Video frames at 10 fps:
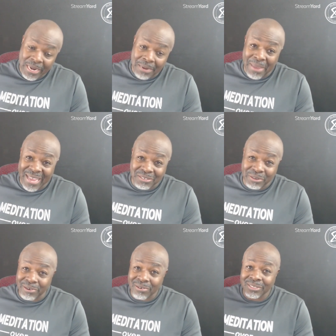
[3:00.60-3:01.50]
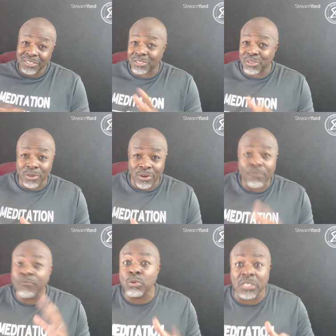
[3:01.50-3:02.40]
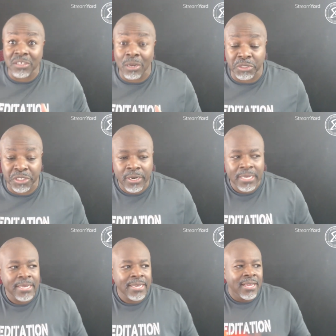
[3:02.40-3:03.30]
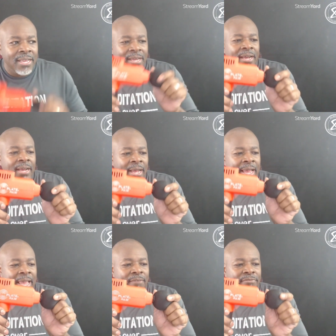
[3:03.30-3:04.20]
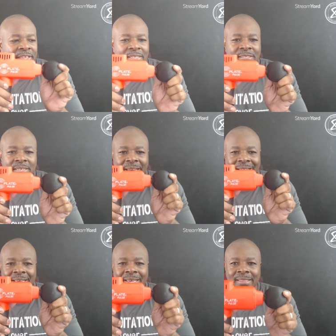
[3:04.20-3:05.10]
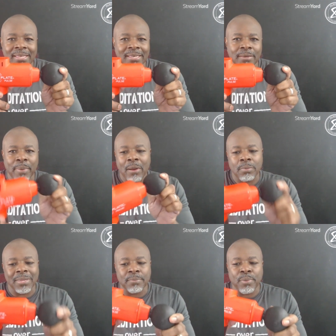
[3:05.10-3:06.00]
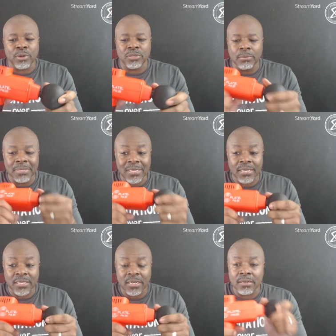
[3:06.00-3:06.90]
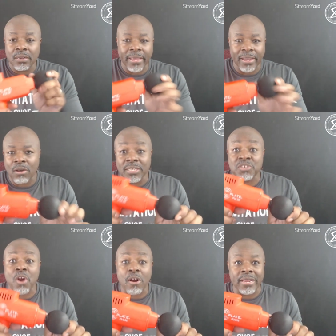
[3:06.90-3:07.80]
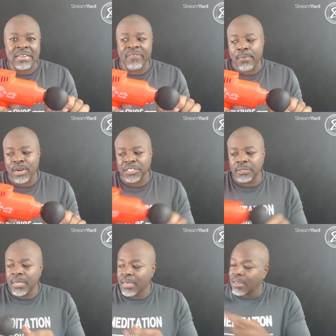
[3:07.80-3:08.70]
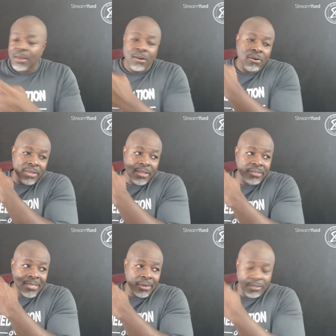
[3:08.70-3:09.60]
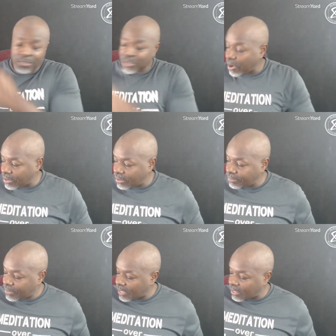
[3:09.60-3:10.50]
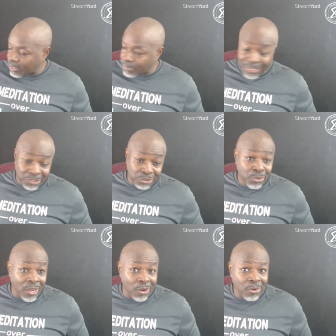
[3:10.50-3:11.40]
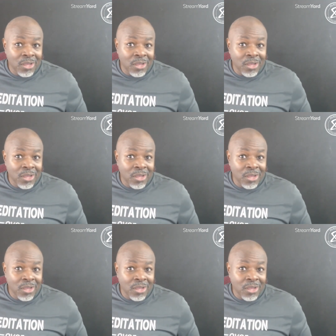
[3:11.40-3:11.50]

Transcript: an ambassador, just so you know, full disclosure. Uh, I have things like the Power Plate personal massage gun, they call it targeted vibration. On the other side of this curtain is my studio